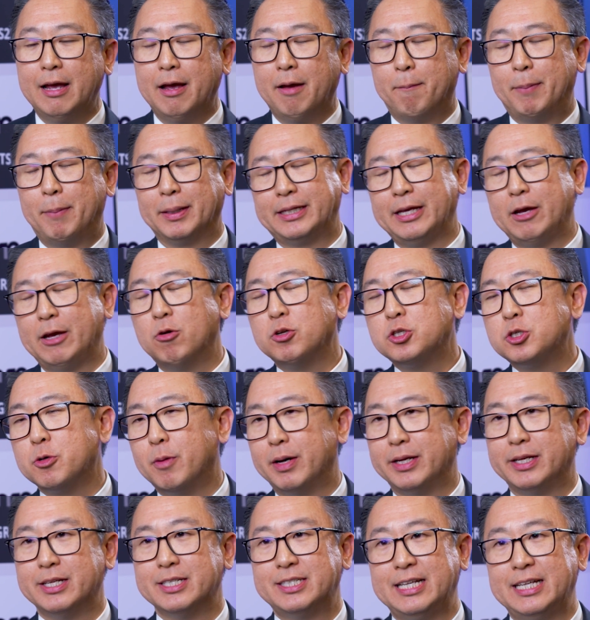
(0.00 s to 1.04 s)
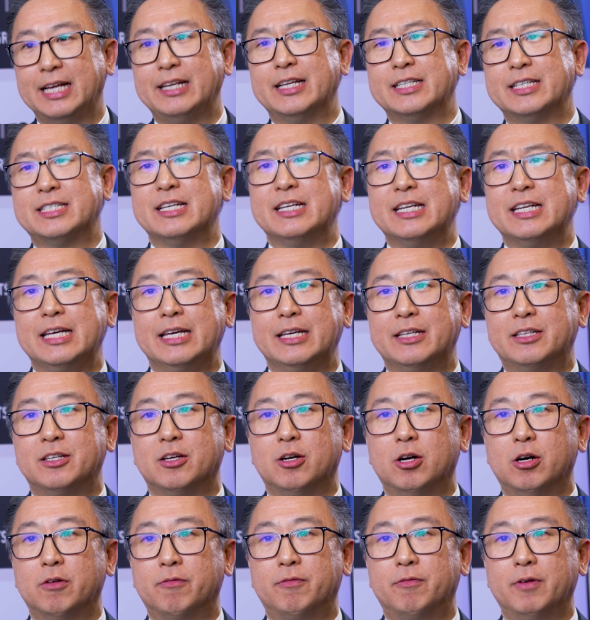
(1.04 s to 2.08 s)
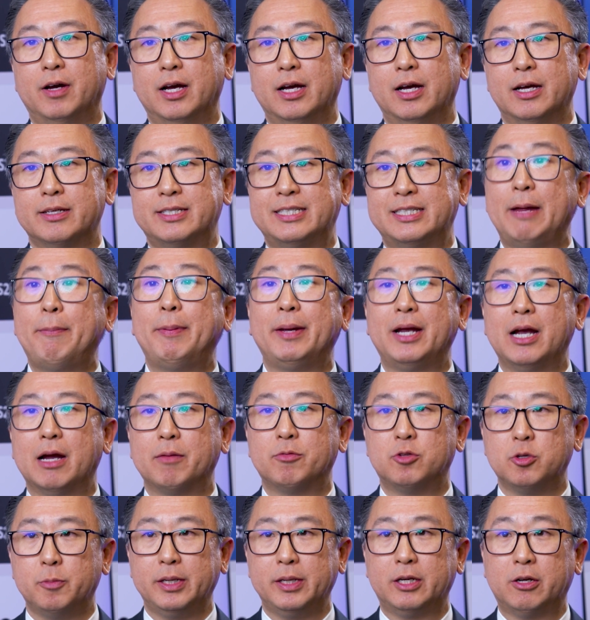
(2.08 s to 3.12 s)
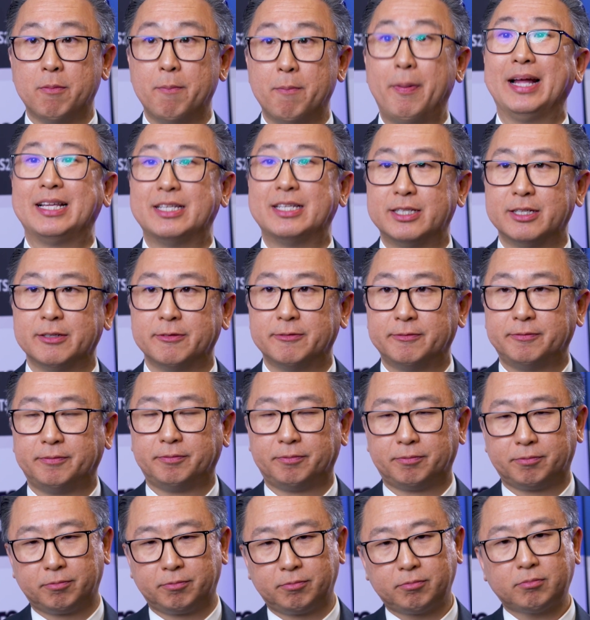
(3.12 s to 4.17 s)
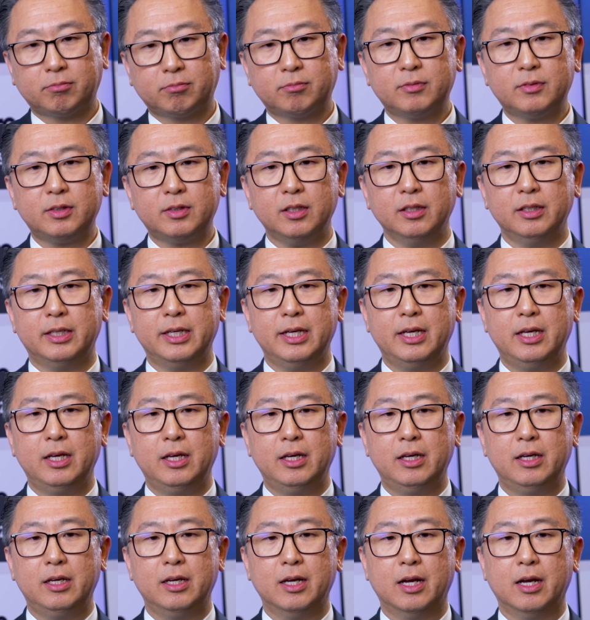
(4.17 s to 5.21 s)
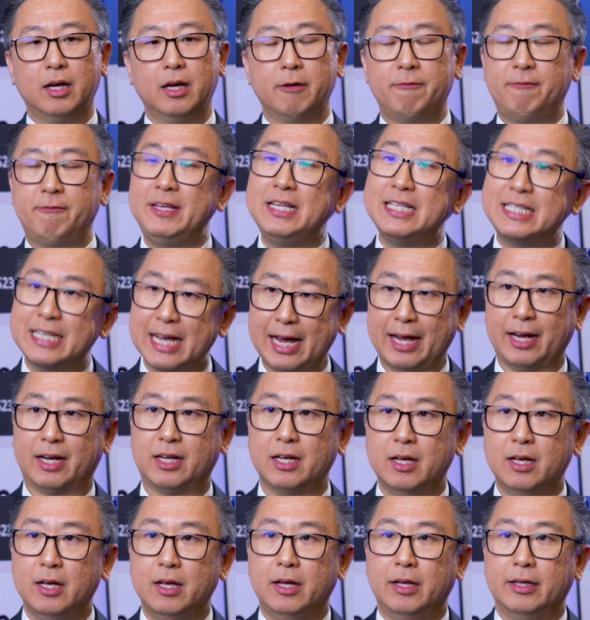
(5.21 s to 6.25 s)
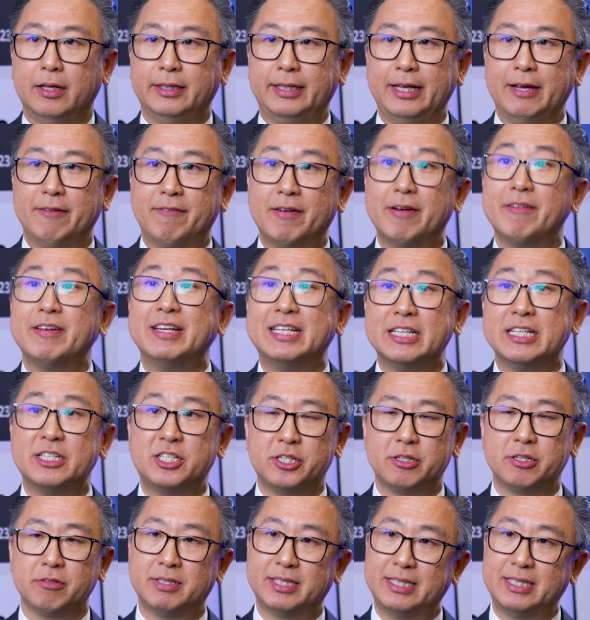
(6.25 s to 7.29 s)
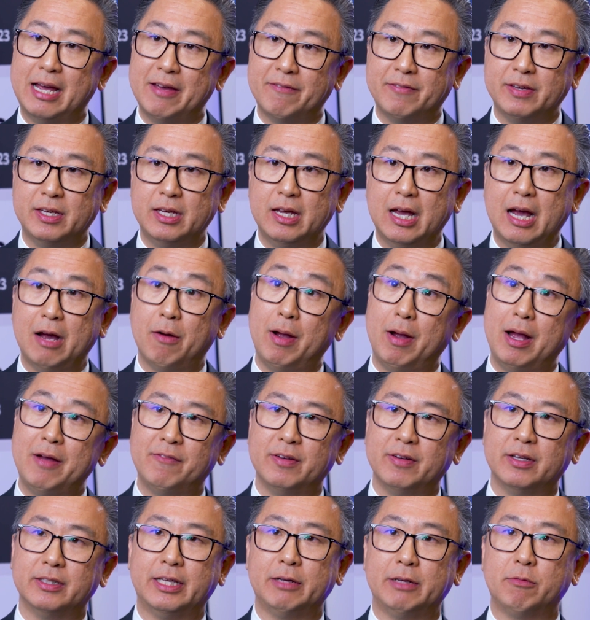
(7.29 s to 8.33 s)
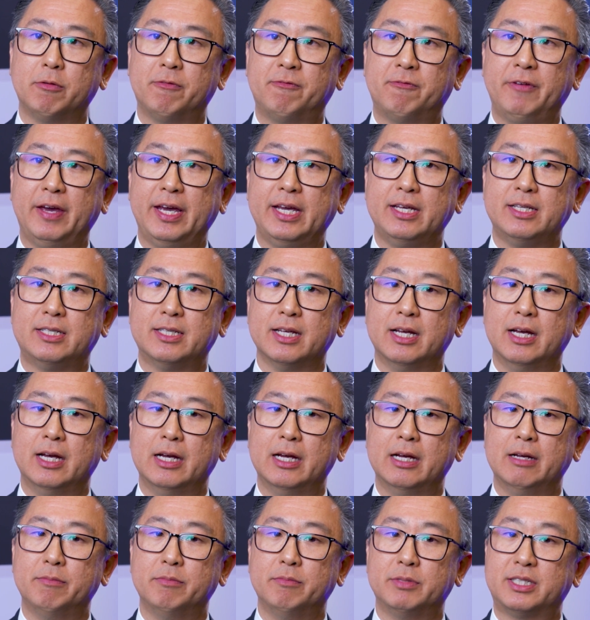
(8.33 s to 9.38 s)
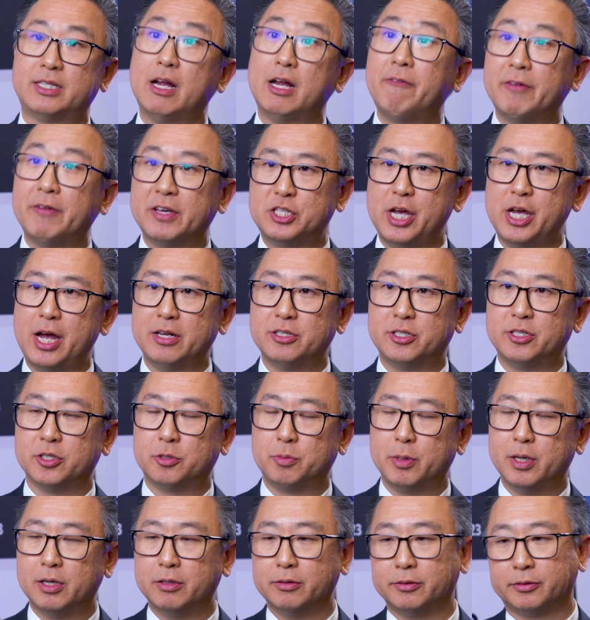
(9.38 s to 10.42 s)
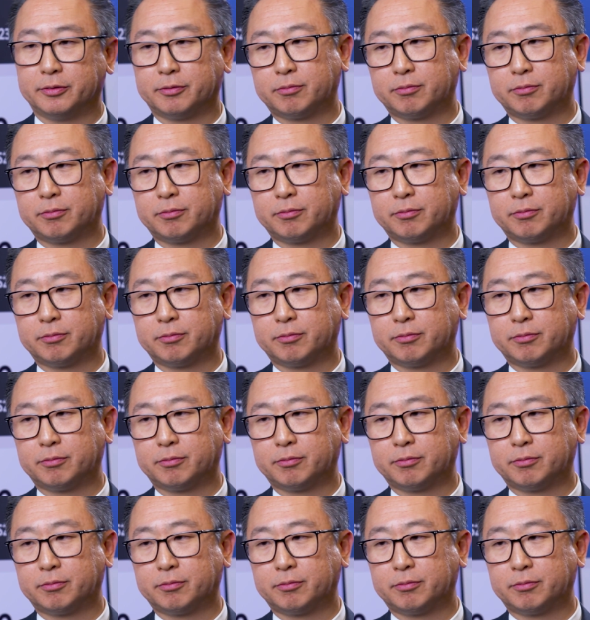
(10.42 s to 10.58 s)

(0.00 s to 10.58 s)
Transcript: But they also understand there's a need of stepping up to be competitive. The fintech, they are very digital savvy. However, they will face staffing challenge as well.